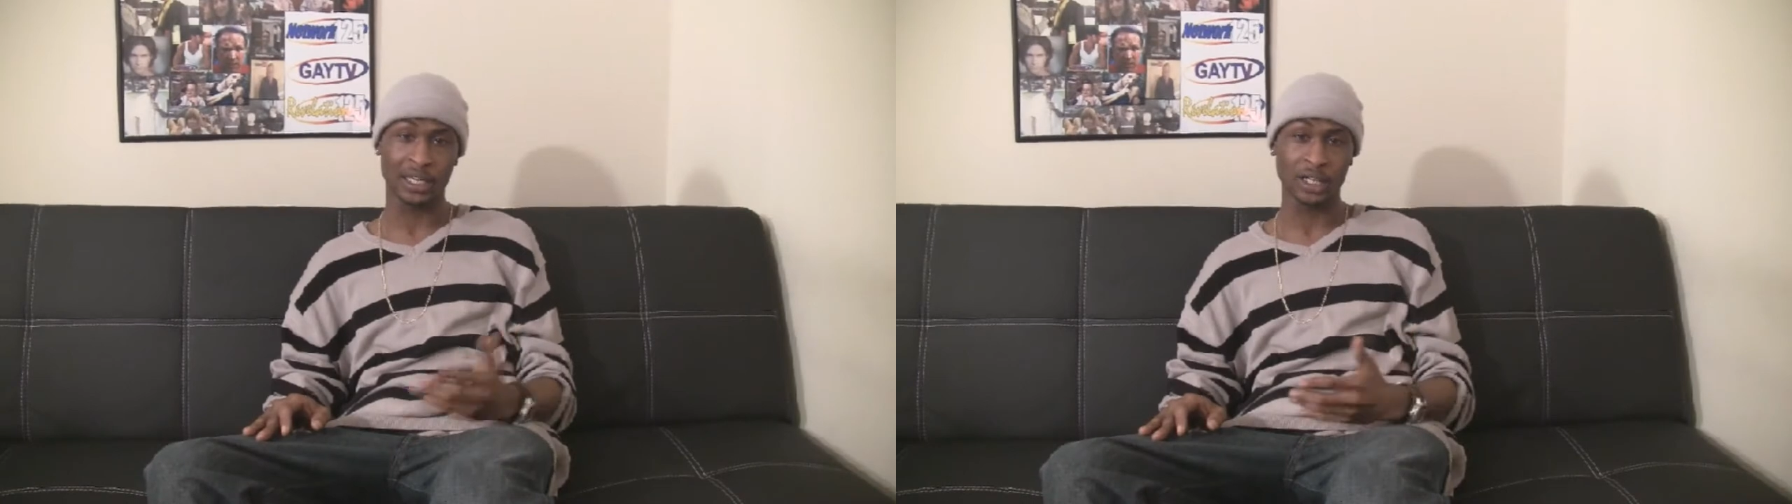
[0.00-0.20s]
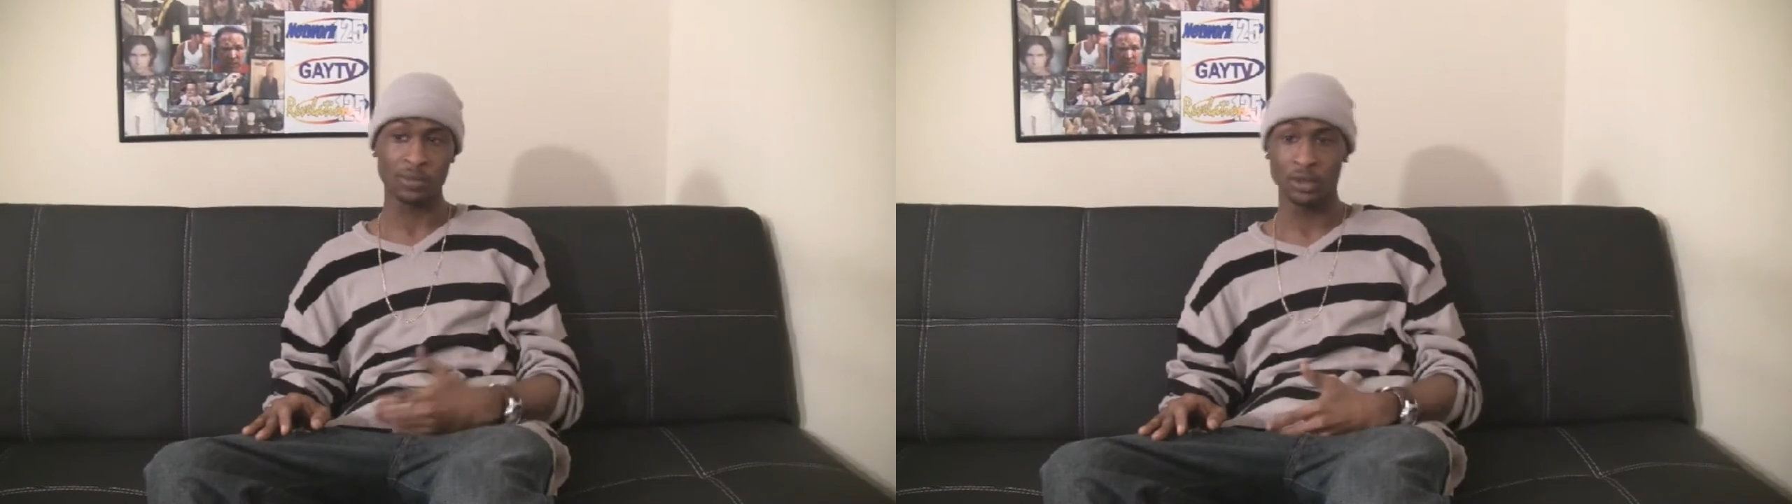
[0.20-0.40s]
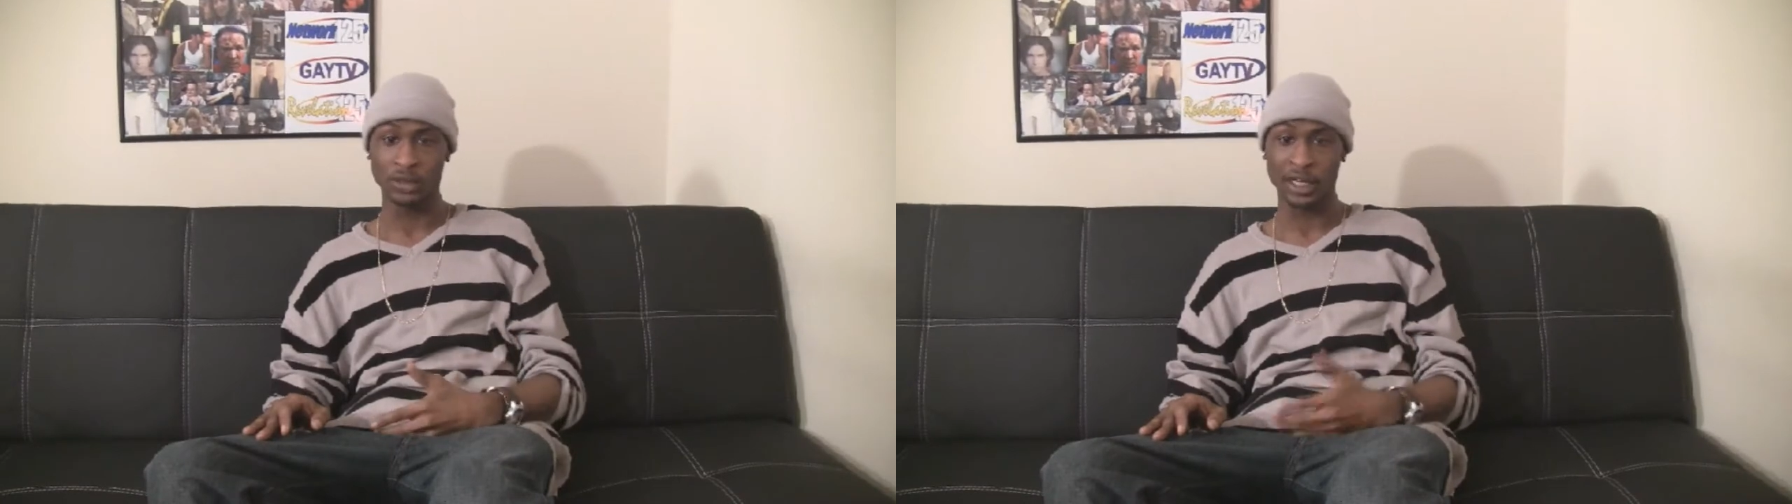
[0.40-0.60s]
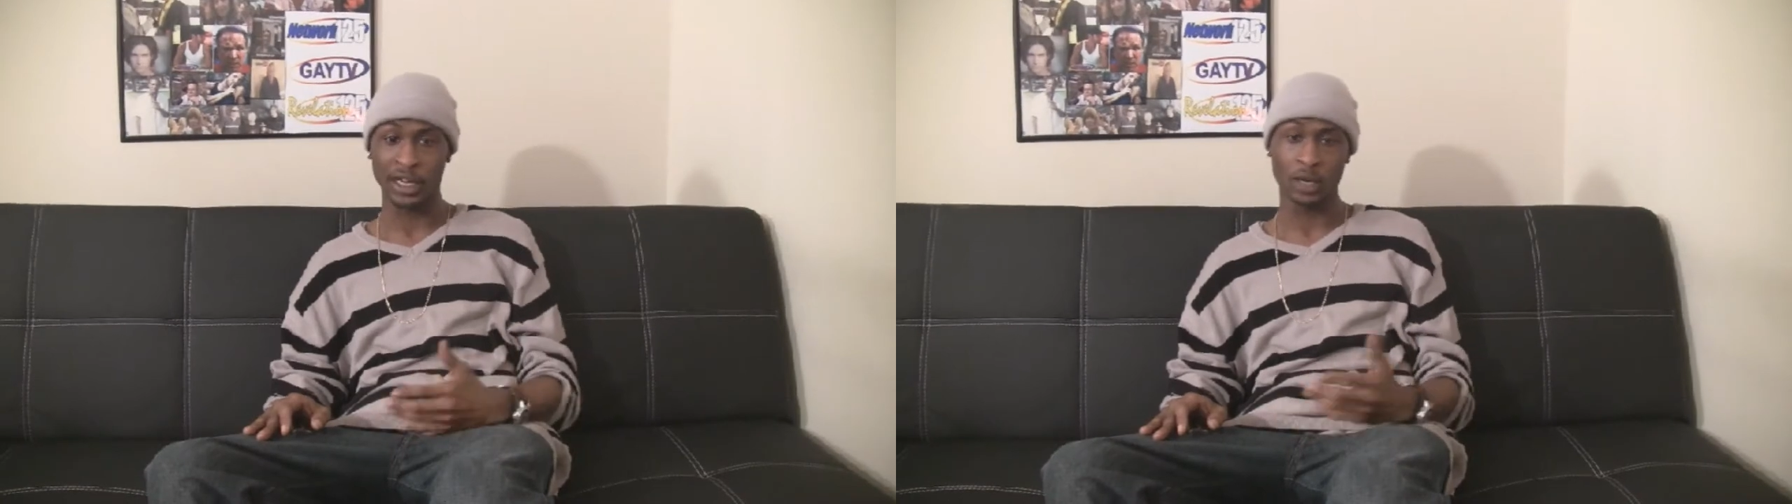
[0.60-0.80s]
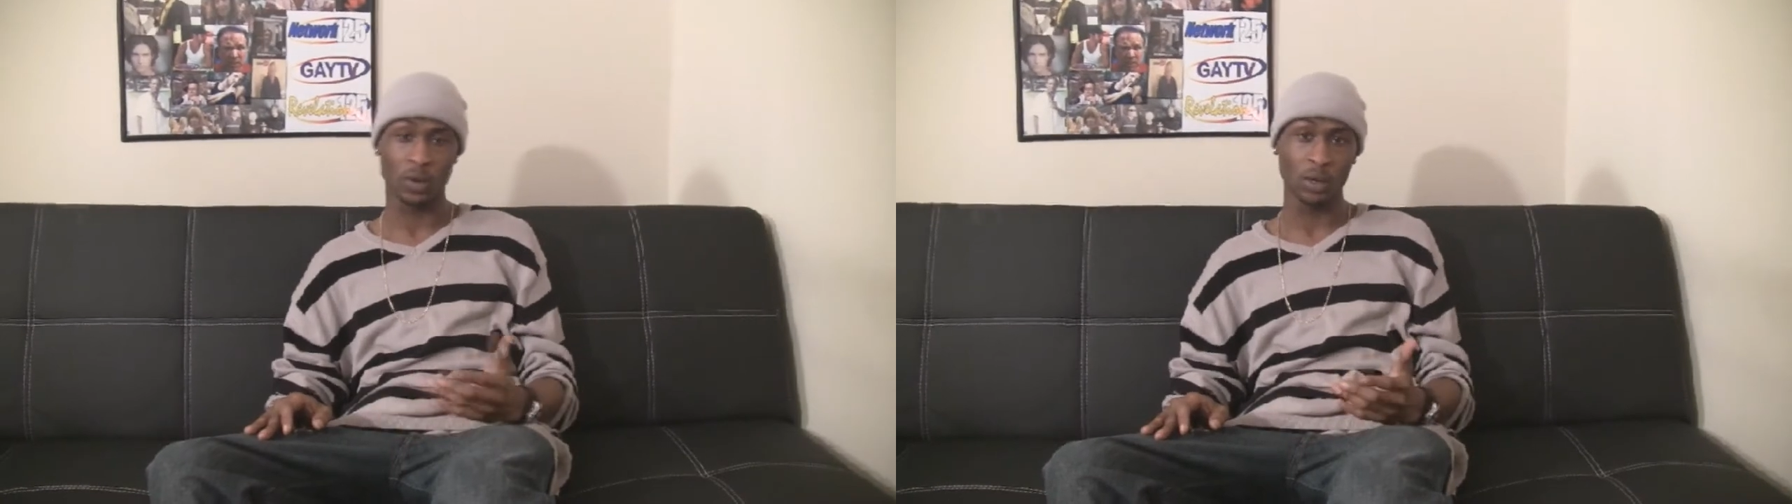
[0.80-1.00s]
his music
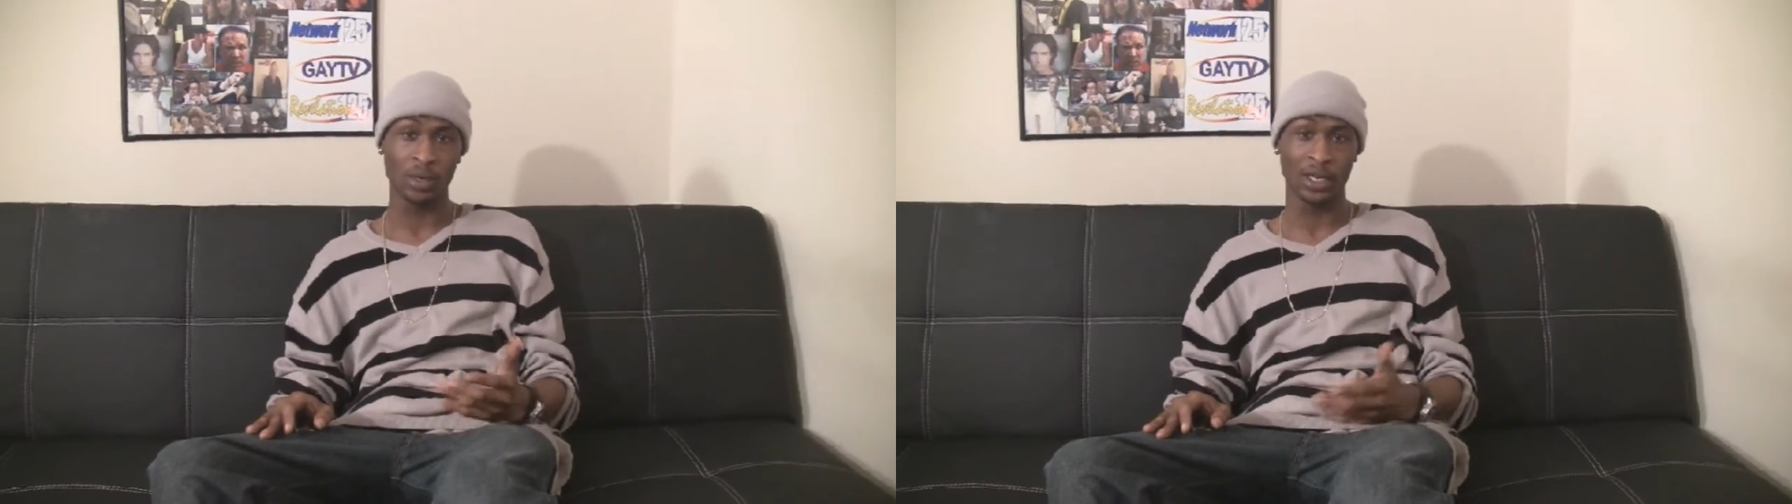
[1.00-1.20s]
and the way we